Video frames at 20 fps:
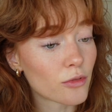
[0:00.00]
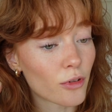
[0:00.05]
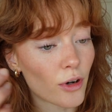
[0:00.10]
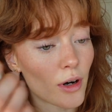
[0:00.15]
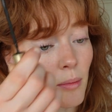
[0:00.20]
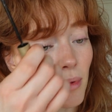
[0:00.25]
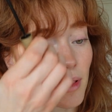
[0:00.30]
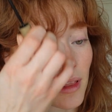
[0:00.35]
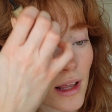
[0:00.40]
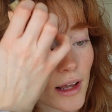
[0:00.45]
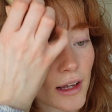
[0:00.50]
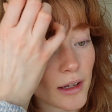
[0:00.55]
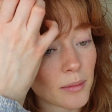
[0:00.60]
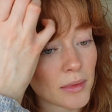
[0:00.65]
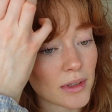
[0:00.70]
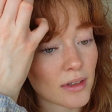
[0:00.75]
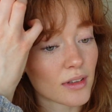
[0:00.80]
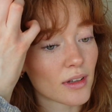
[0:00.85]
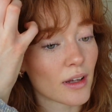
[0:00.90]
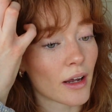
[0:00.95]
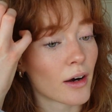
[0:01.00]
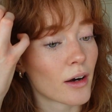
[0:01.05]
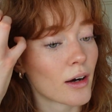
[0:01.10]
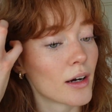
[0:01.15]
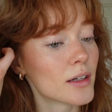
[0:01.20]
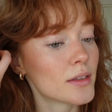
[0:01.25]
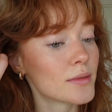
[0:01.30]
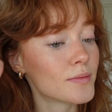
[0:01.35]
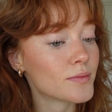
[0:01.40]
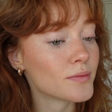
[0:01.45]
for applying
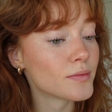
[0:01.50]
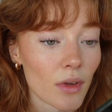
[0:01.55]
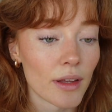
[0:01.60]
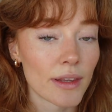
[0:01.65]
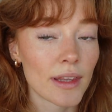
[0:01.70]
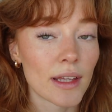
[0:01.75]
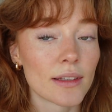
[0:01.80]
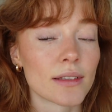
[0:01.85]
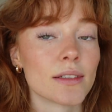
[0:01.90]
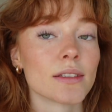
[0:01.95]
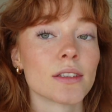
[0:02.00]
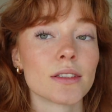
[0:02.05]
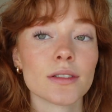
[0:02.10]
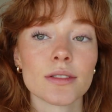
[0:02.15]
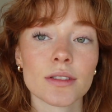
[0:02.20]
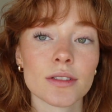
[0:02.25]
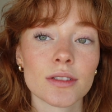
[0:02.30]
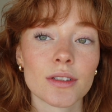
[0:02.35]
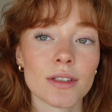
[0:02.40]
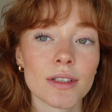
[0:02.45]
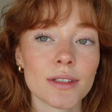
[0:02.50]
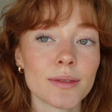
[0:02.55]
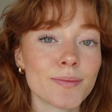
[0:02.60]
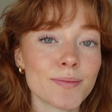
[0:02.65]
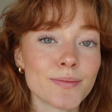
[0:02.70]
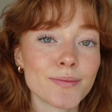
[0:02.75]
mascara. I think this looks good.